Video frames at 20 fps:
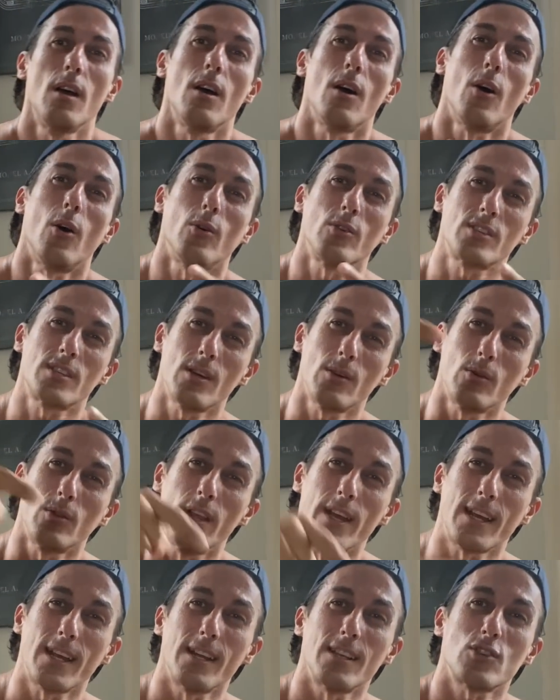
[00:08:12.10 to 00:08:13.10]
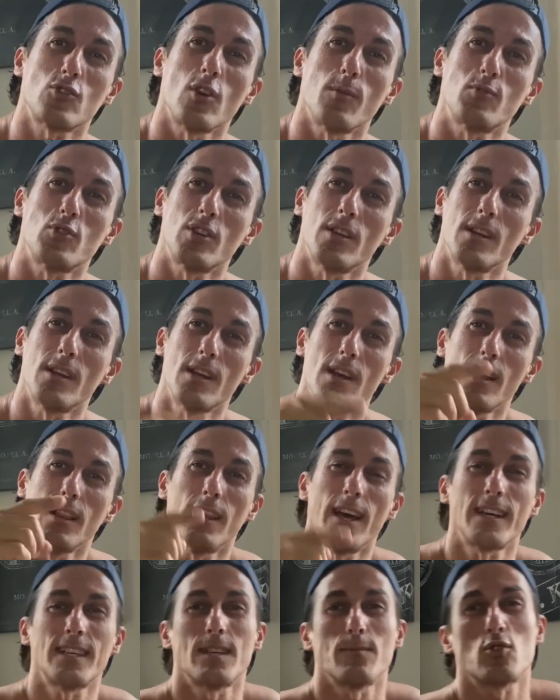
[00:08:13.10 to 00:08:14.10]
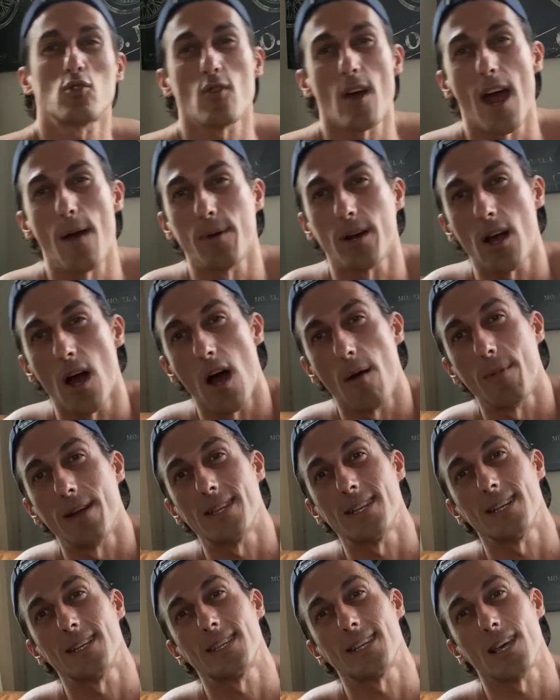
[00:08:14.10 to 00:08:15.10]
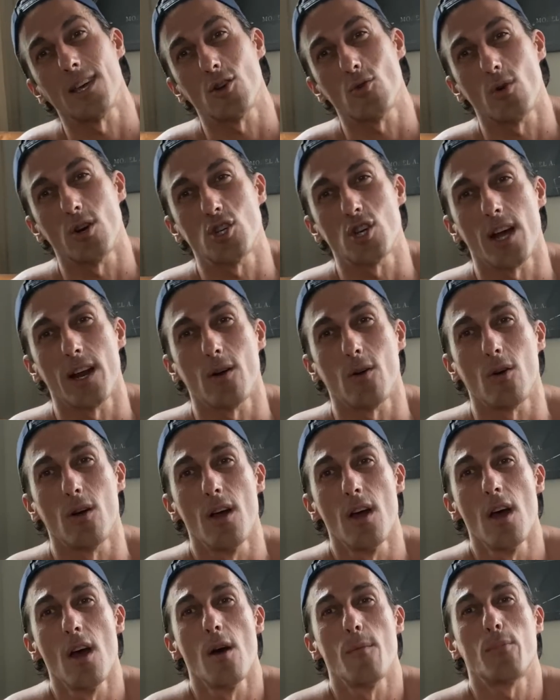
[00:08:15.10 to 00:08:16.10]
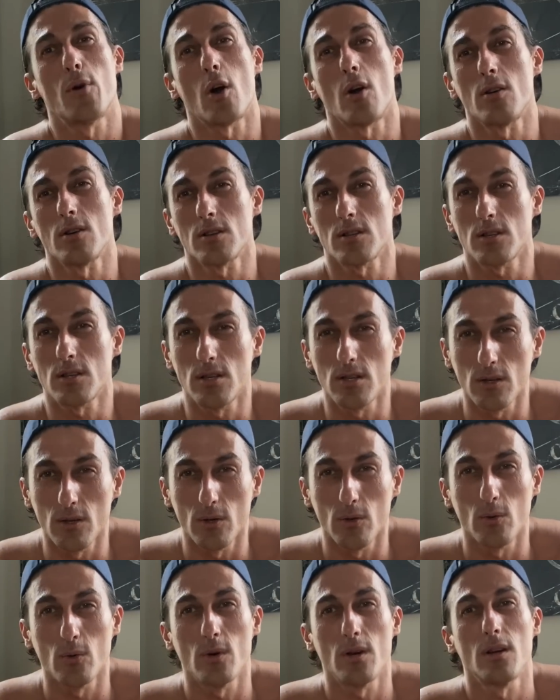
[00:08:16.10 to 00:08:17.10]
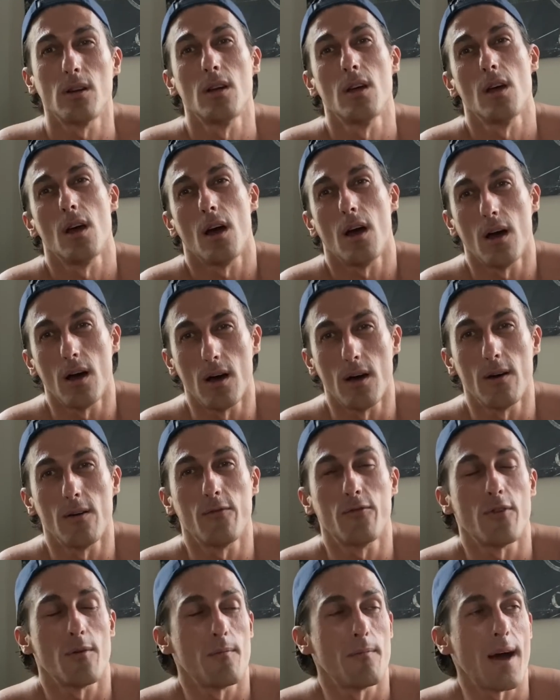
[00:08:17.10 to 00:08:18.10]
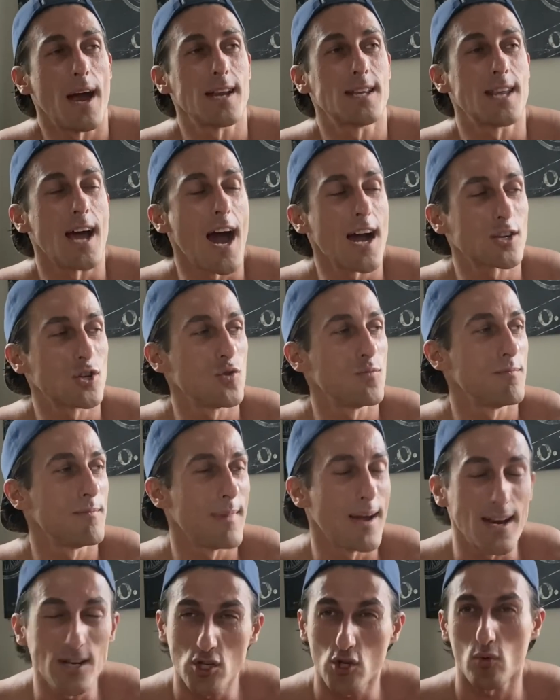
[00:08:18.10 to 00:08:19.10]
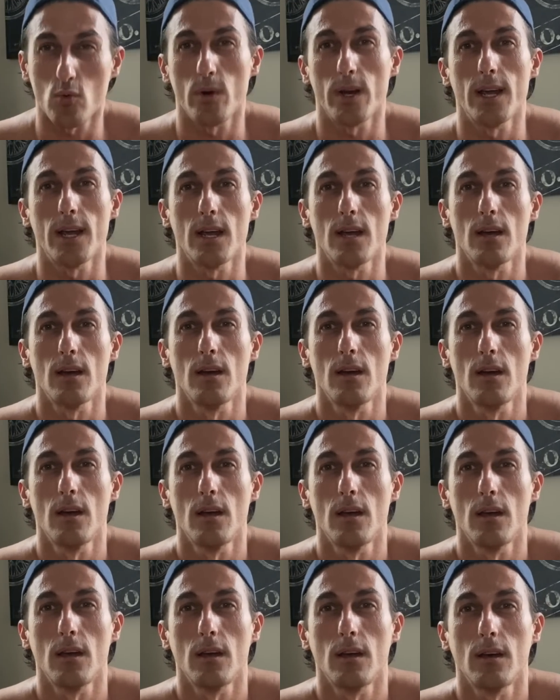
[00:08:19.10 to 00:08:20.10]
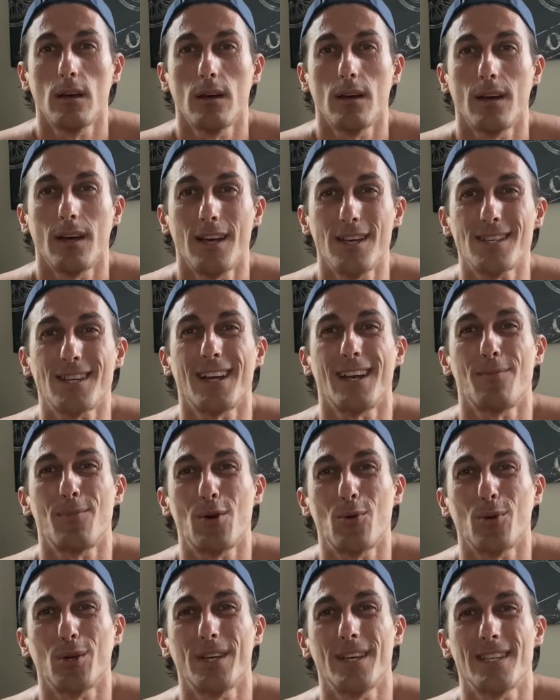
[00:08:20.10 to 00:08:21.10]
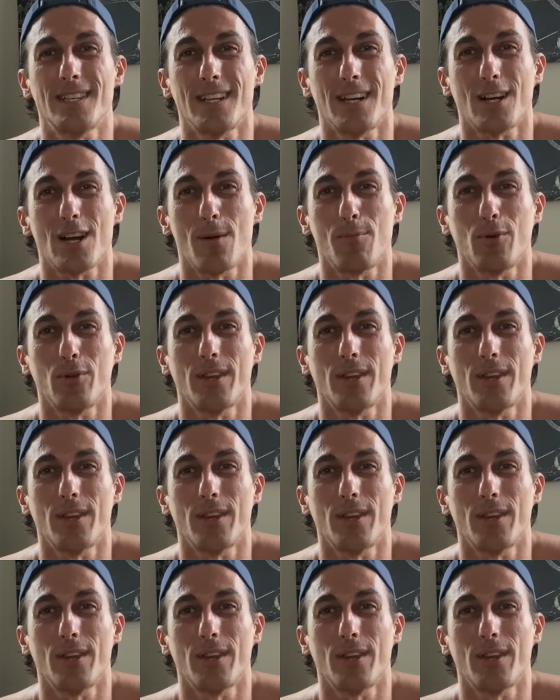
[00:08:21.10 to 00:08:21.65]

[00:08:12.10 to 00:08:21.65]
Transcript: Also, link in the description, like, subscribe, and comment to the Core channel. Part two of my documentary is gonna be released in a couple